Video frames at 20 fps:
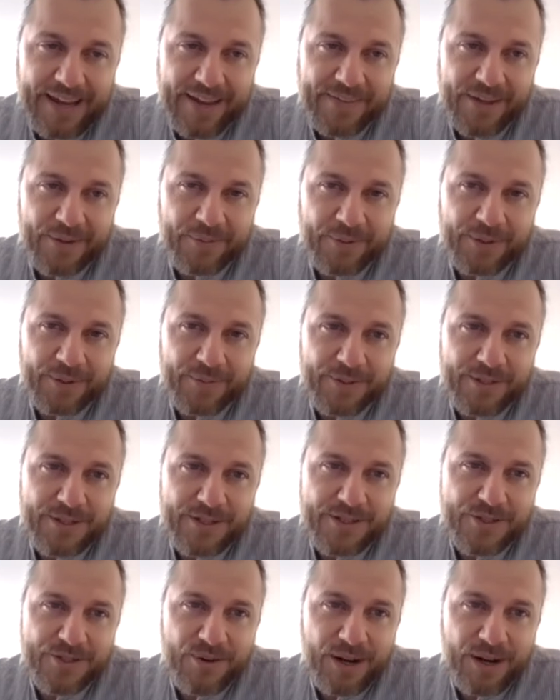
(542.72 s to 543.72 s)
and that we would
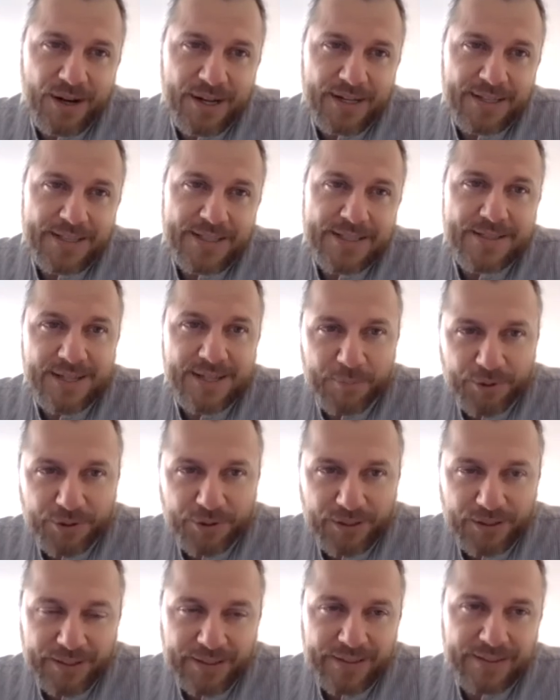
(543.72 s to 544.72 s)
try
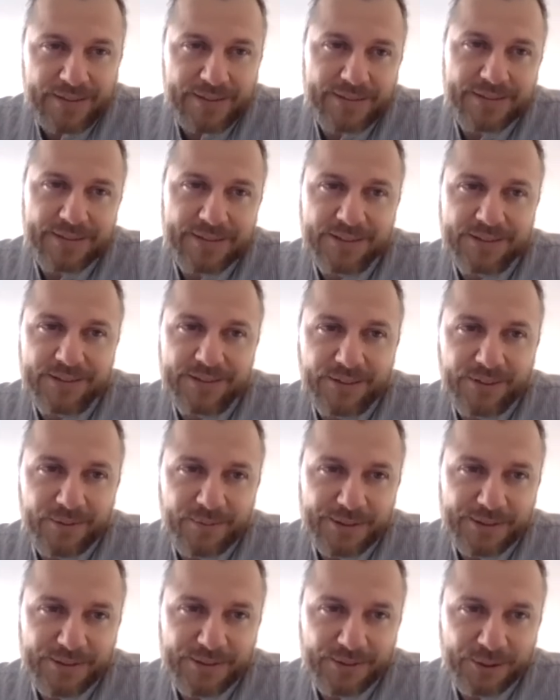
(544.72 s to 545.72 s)
separately to start a
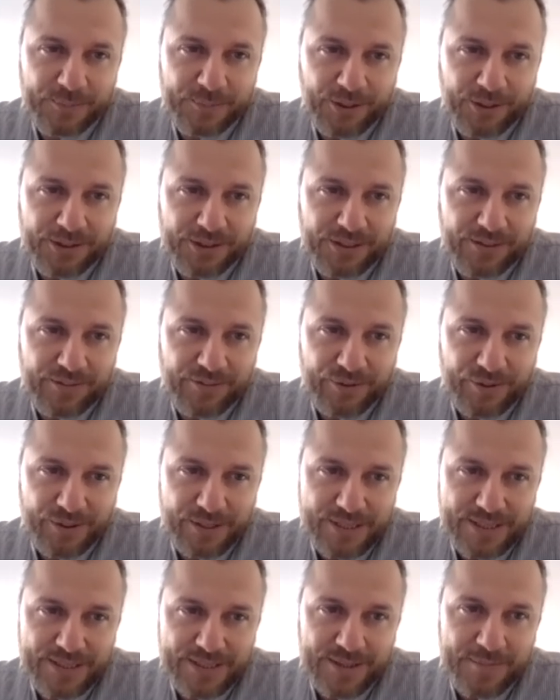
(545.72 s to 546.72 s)
research project
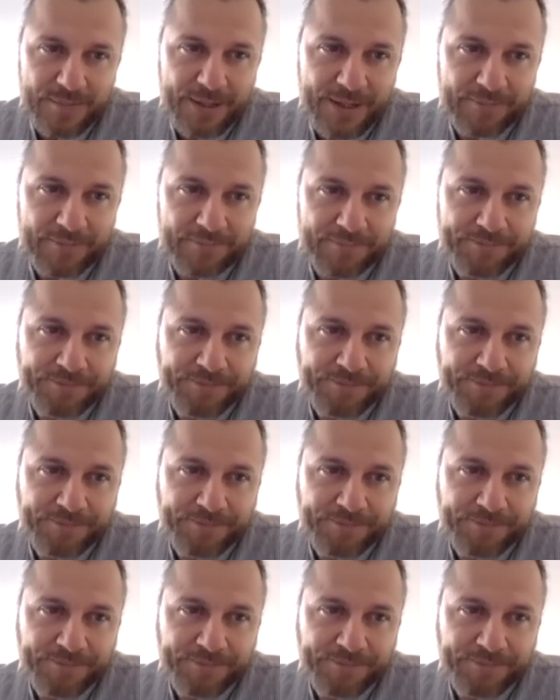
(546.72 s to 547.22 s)
focused on men.